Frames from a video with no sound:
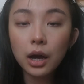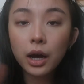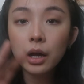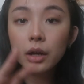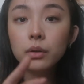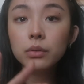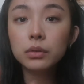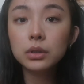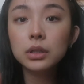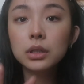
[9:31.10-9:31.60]

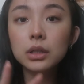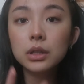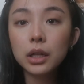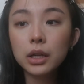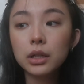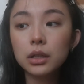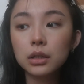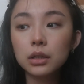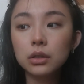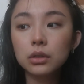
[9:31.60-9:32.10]
I really
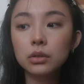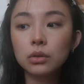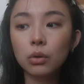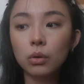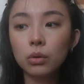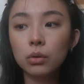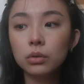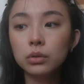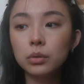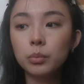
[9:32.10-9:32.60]
like
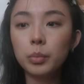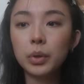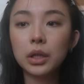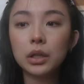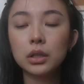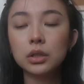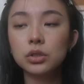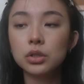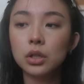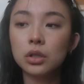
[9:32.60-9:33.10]
gold
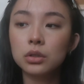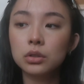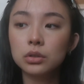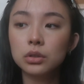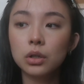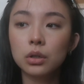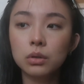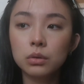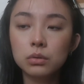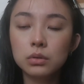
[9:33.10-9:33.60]
pinkish
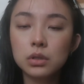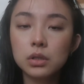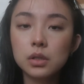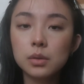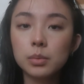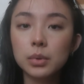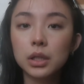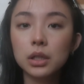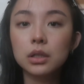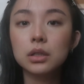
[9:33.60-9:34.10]
undertones
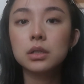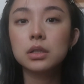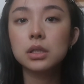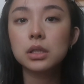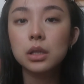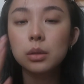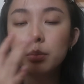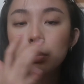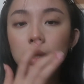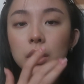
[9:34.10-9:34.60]
because
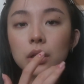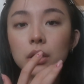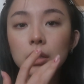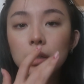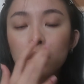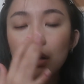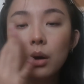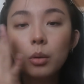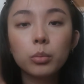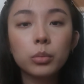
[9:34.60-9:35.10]
the pink
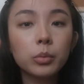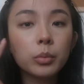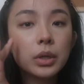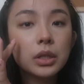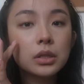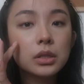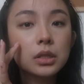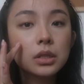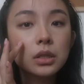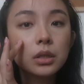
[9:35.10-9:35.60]

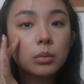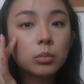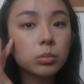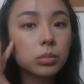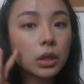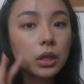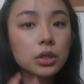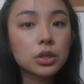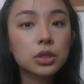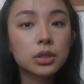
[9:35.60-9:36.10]
complements the
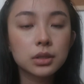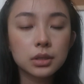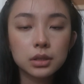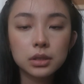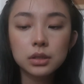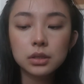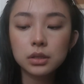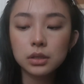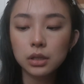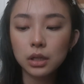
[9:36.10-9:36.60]

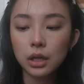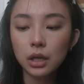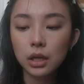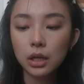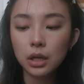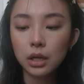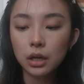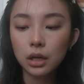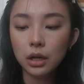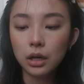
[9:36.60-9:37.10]
blushes,
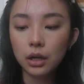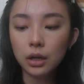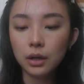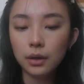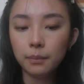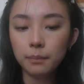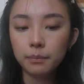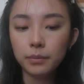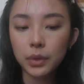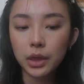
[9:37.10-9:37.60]

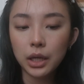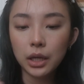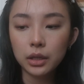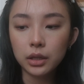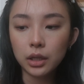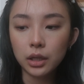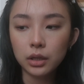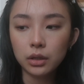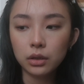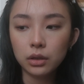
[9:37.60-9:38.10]
and
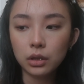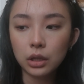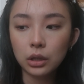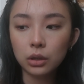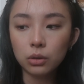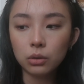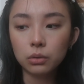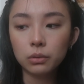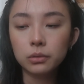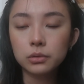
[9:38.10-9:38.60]
then the
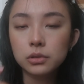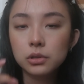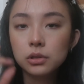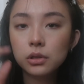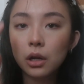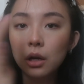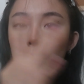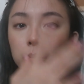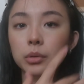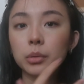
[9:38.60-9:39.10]
golds
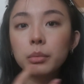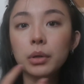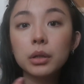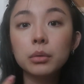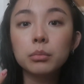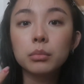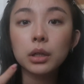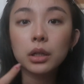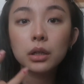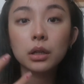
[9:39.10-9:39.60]

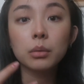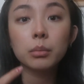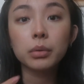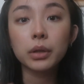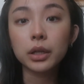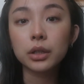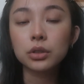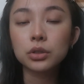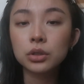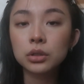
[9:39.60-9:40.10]
complement my
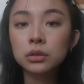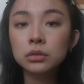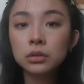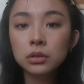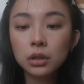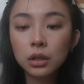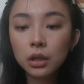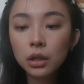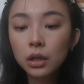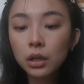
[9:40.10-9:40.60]

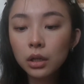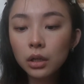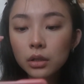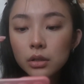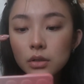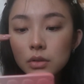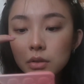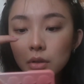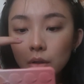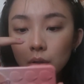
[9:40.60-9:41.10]
complexion.
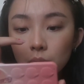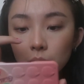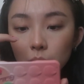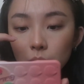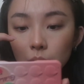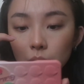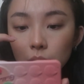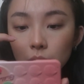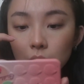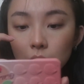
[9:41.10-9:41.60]

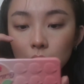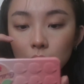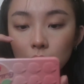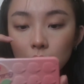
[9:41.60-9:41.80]
So